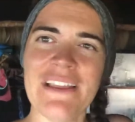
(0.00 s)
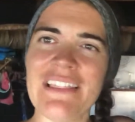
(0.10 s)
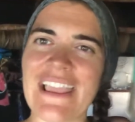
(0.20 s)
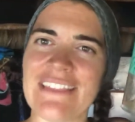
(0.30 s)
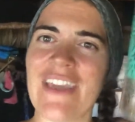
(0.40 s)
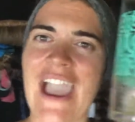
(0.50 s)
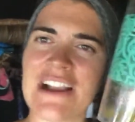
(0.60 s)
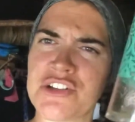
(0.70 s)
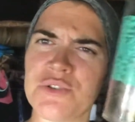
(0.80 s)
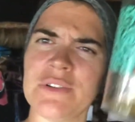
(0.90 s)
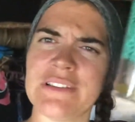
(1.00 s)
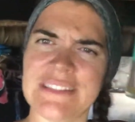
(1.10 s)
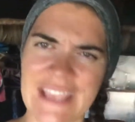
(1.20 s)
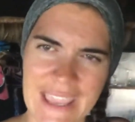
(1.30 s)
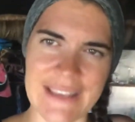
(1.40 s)
Like the actual
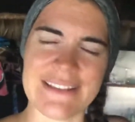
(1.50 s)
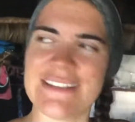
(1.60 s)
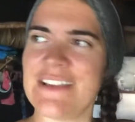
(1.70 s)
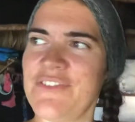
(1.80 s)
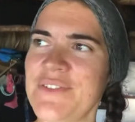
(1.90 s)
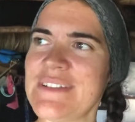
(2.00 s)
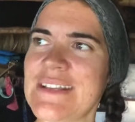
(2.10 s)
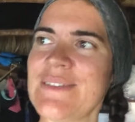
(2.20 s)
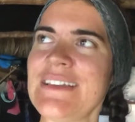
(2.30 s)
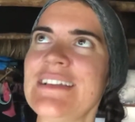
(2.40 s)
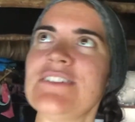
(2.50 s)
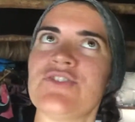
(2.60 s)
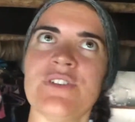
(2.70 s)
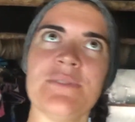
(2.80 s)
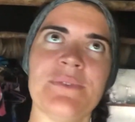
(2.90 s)
taste. If it was something
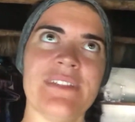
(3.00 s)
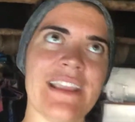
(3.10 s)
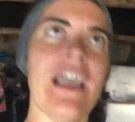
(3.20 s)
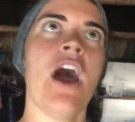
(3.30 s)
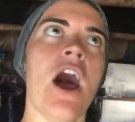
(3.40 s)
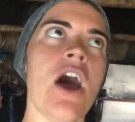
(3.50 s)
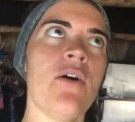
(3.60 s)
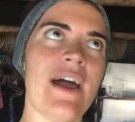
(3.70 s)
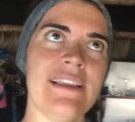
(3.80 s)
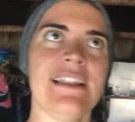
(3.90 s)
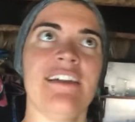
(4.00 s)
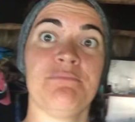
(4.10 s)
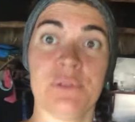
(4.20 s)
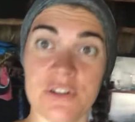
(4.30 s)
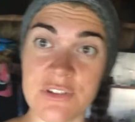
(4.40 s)
enjoyable, like, oh, I could
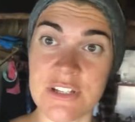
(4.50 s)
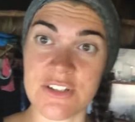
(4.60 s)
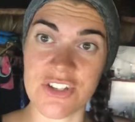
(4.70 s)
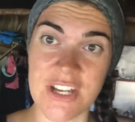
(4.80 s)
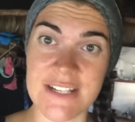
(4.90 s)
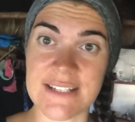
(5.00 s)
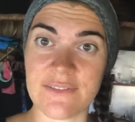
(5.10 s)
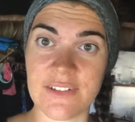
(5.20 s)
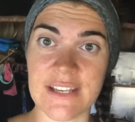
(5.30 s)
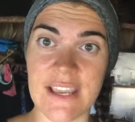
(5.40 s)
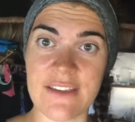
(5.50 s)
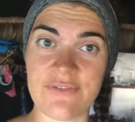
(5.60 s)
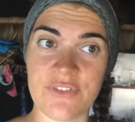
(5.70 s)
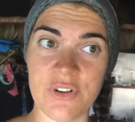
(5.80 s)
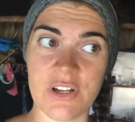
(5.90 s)
have protein shakes every day
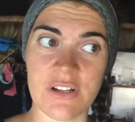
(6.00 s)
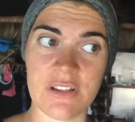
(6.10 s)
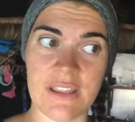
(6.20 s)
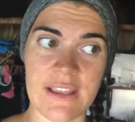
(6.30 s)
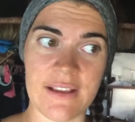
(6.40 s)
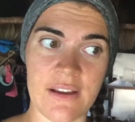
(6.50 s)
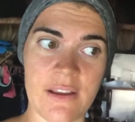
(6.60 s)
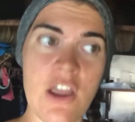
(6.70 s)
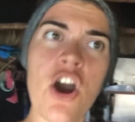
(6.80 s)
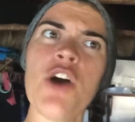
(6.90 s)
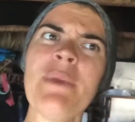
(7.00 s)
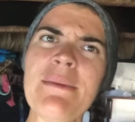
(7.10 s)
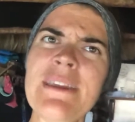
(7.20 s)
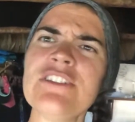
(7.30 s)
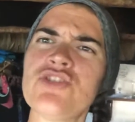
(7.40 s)
for like
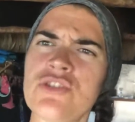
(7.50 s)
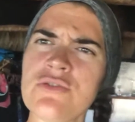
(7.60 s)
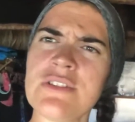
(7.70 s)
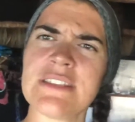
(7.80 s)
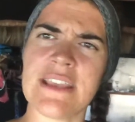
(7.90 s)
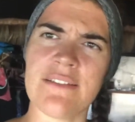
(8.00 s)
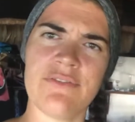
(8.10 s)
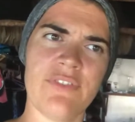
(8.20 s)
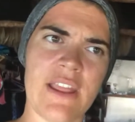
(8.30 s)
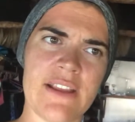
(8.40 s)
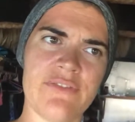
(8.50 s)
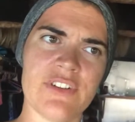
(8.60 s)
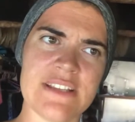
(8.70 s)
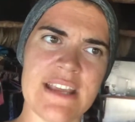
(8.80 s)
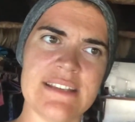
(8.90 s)
maybe a juice thing for, like
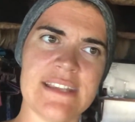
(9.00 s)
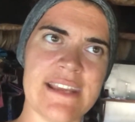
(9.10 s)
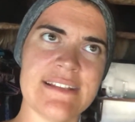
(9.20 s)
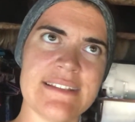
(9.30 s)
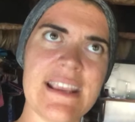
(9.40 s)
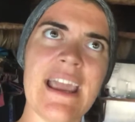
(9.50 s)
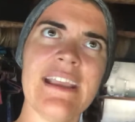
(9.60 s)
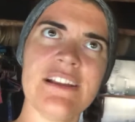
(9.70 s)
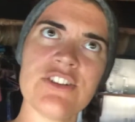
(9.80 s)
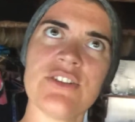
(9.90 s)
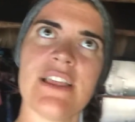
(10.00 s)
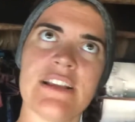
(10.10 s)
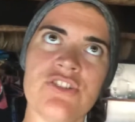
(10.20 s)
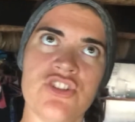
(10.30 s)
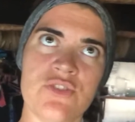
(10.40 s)
for 10 days. Yeah, I could do like
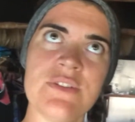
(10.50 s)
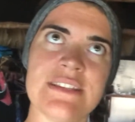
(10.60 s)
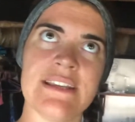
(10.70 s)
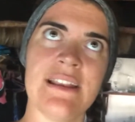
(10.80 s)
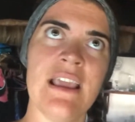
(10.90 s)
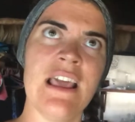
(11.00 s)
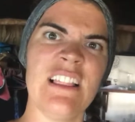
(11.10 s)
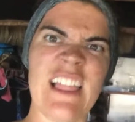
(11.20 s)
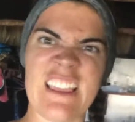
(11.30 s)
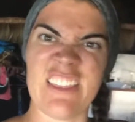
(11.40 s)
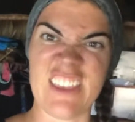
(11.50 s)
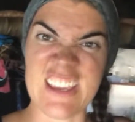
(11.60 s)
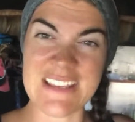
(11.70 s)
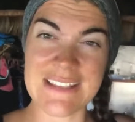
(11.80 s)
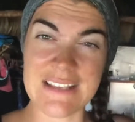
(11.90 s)
a juicing, like
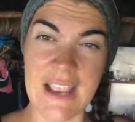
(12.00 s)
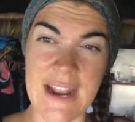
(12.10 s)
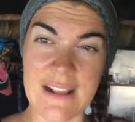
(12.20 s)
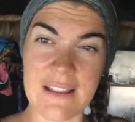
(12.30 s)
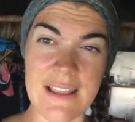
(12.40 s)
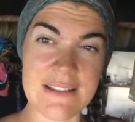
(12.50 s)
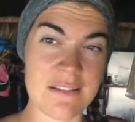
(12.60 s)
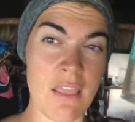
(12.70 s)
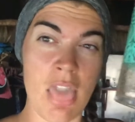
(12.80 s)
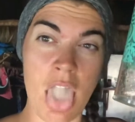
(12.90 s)
this kind of cleanse.